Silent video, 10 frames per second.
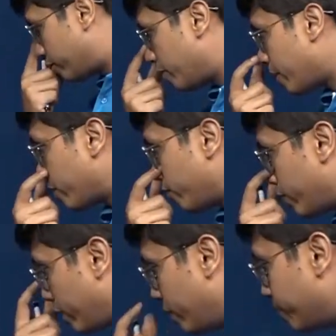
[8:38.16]
3
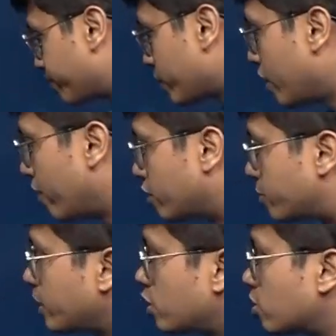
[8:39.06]
microfarad. Which
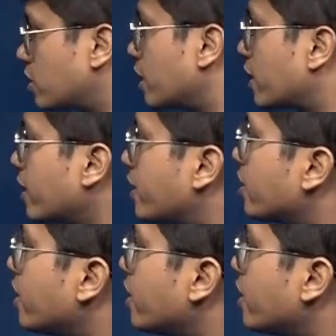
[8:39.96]
means your circuit